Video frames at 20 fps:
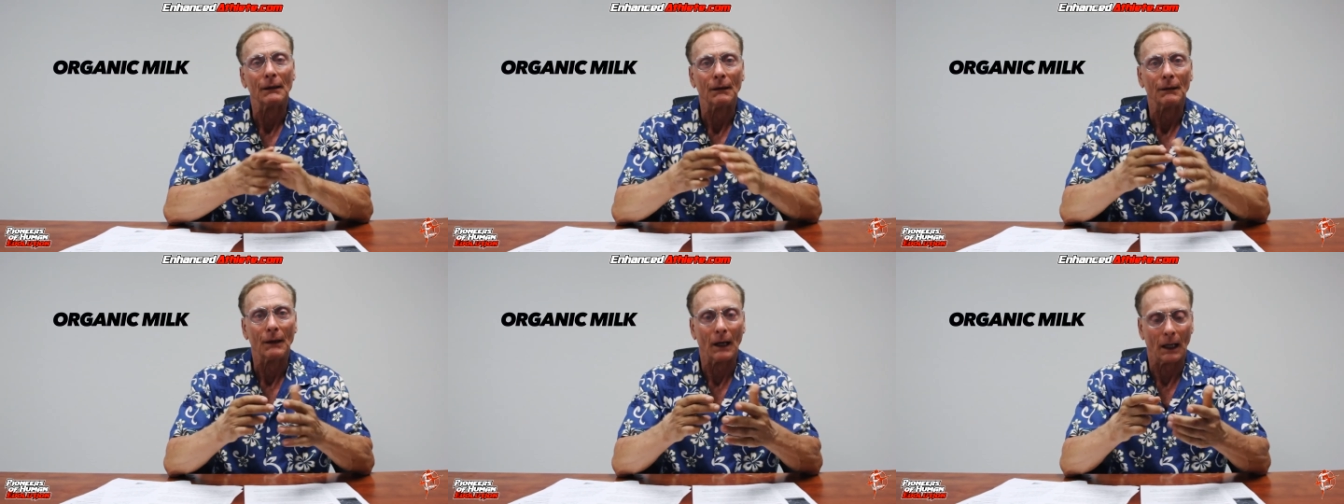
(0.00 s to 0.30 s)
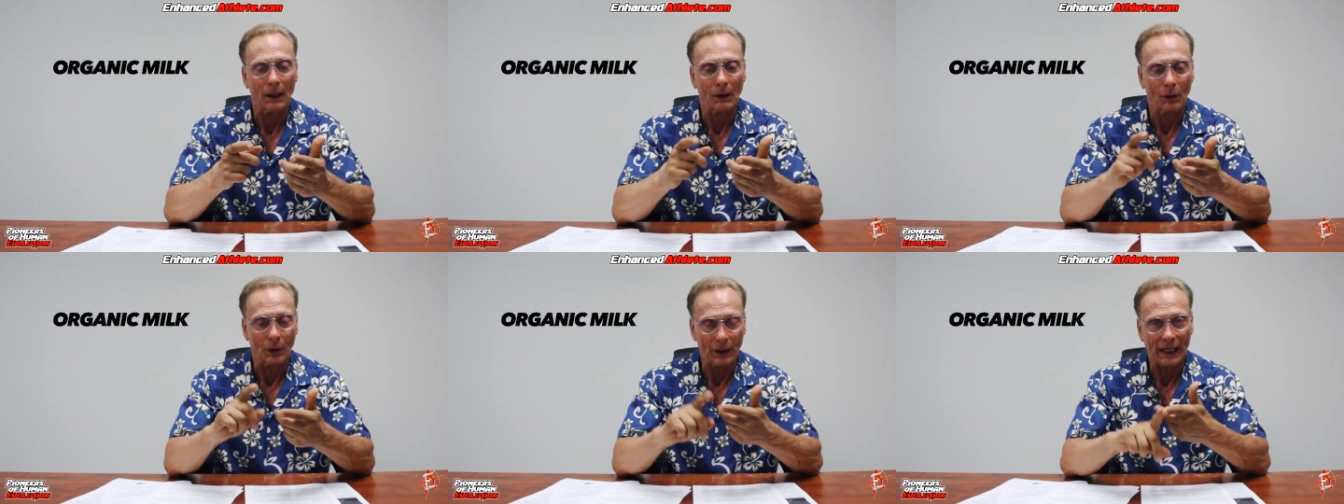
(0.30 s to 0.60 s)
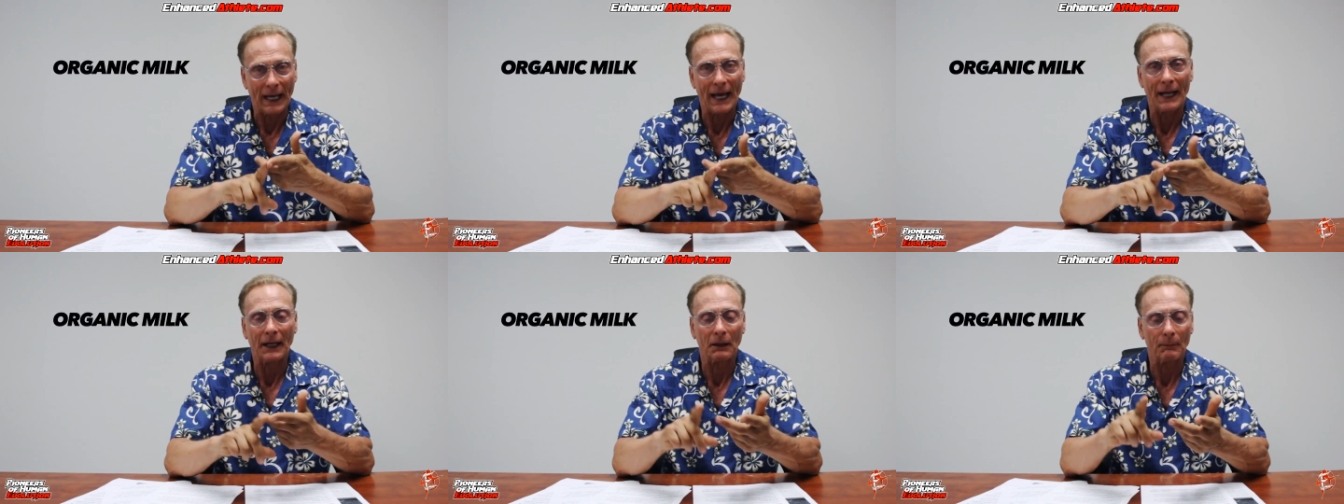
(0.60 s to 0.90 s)

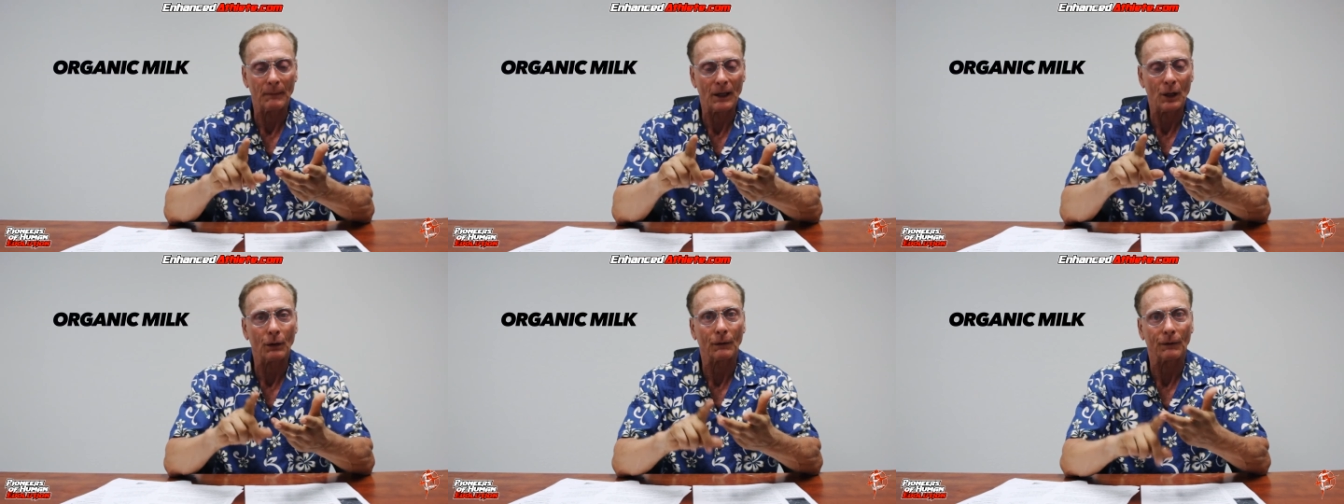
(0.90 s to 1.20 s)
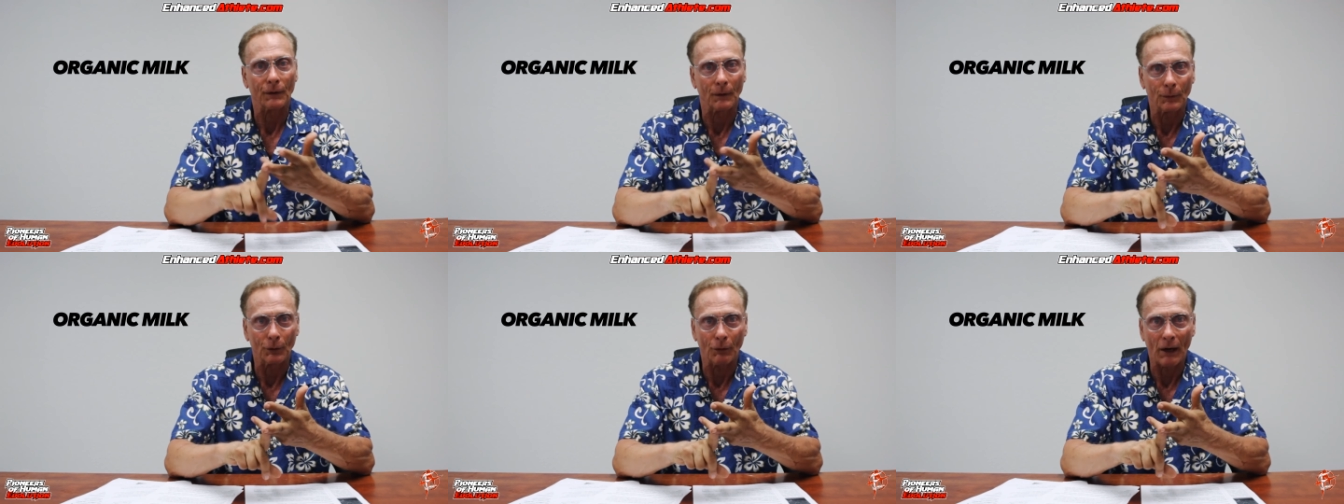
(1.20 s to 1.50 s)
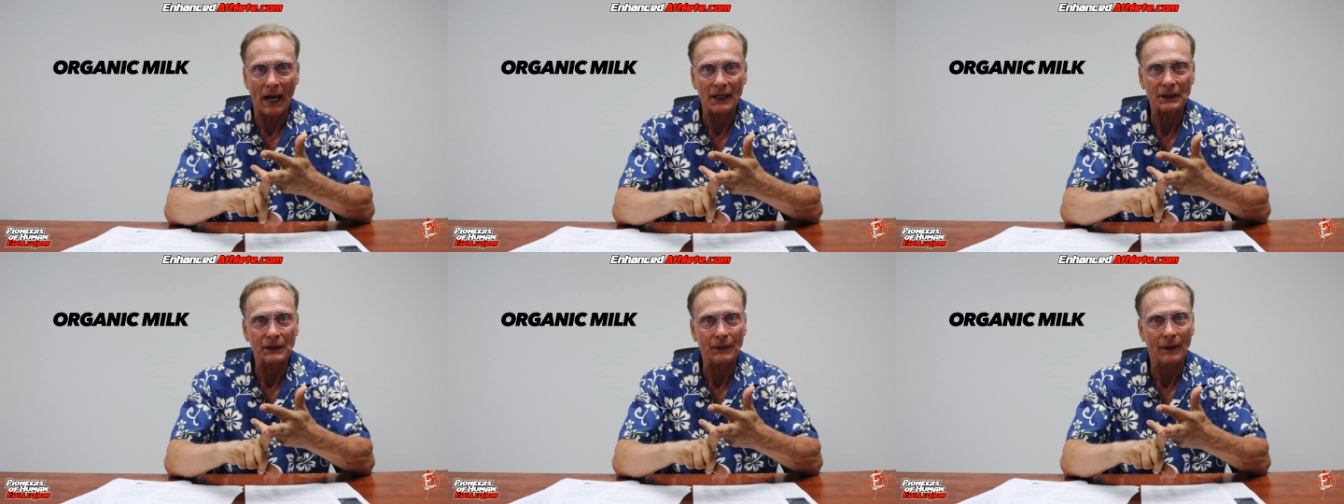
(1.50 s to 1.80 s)
organic milk from
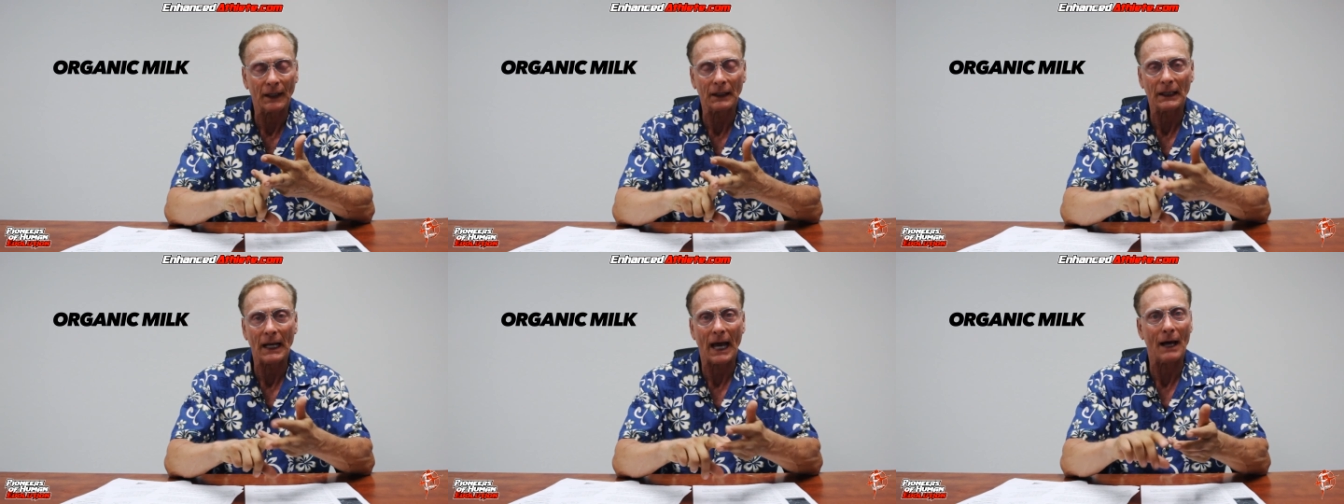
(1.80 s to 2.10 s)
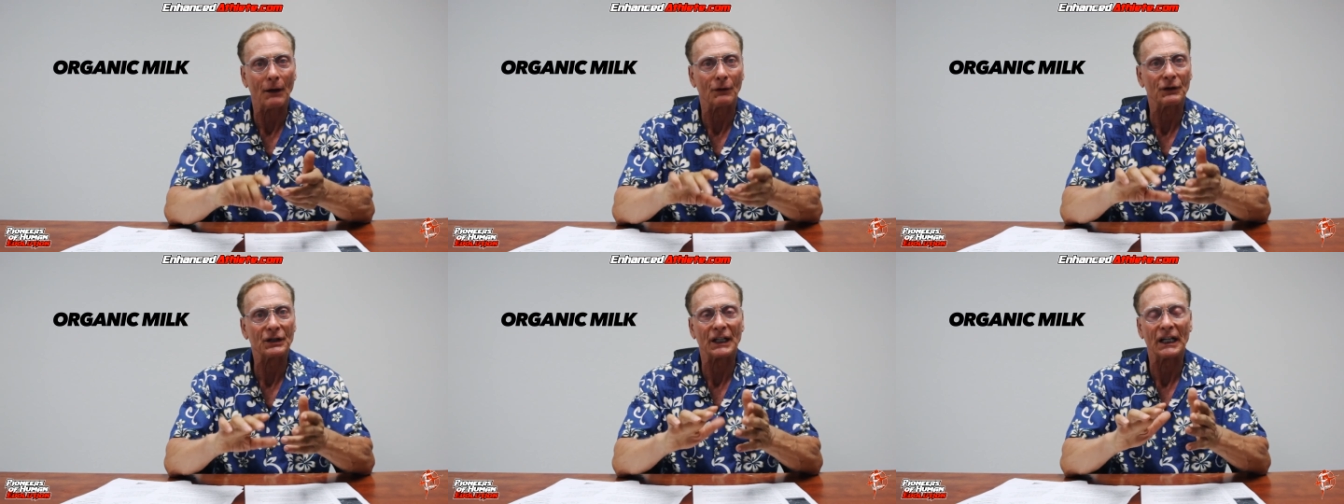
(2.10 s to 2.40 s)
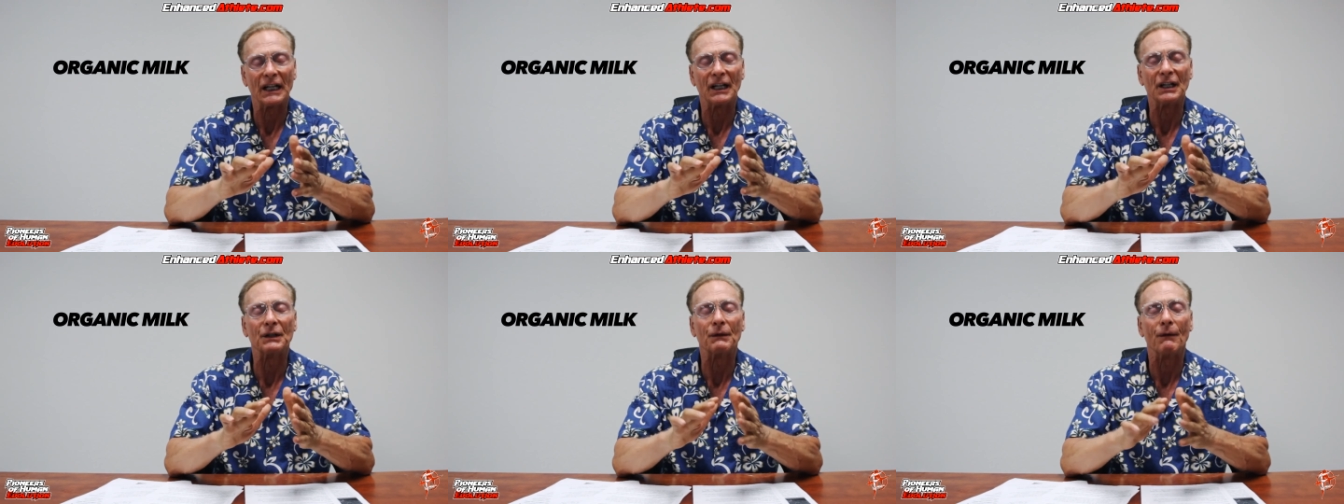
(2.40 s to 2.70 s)
grass-fed cows
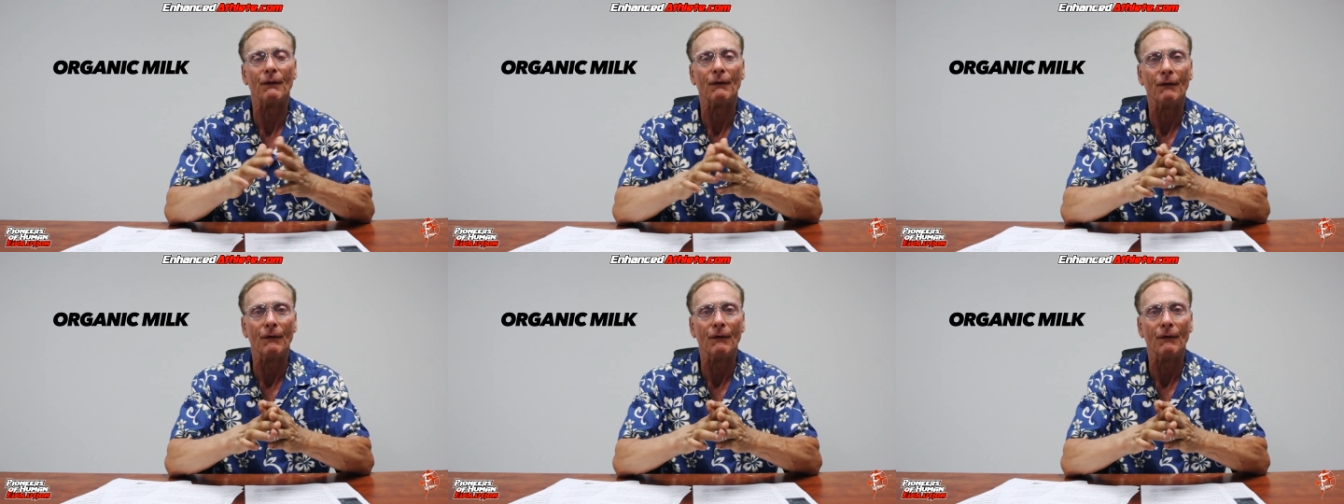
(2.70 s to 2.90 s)
is